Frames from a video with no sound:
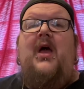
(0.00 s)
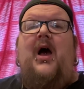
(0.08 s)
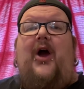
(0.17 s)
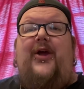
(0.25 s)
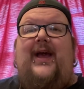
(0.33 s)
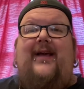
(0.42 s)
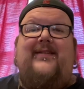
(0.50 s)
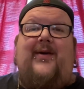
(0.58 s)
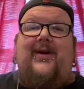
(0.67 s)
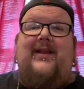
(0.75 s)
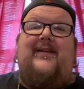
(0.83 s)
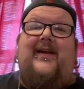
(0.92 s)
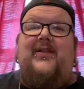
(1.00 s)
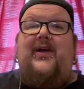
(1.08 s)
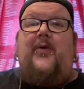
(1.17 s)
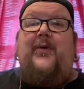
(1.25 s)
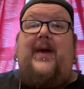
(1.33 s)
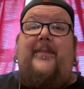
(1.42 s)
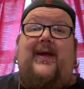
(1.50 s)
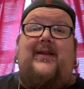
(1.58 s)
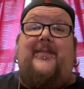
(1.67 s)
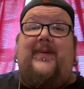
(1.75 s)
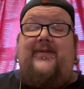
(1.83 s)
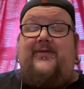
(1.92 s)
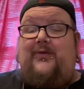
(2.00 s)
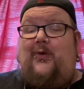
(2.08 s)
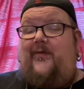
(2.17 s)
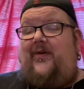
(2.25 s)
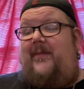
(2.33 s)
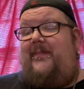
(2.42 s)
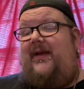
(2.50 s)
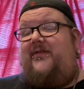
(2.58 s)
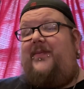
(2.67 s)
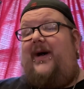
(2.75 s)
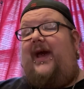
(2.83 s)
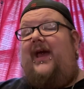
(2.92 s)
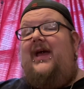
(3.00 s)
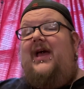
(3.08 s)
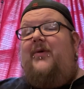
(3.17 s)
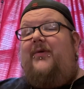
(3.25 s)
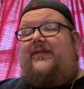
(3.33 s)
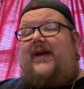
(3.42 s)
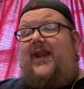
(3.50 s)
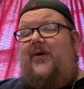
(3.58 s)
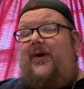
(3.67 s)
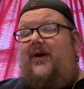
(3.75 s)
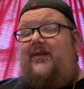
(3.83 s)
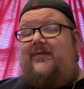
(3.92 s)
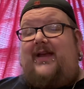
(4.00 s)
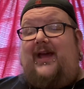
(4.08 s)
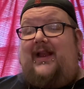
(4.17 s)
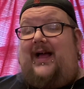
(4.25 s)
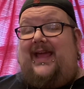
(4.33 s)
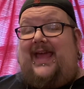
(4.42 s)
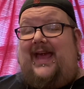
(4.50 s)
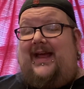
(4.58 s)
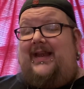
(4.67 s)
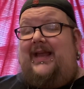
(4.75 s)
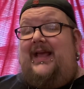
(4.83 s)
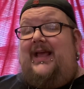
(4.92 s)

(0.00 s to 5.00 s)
All right, you guys, now we're going to take a look at what I picked up in store over at Best Buy. What's kind of weird is that, again,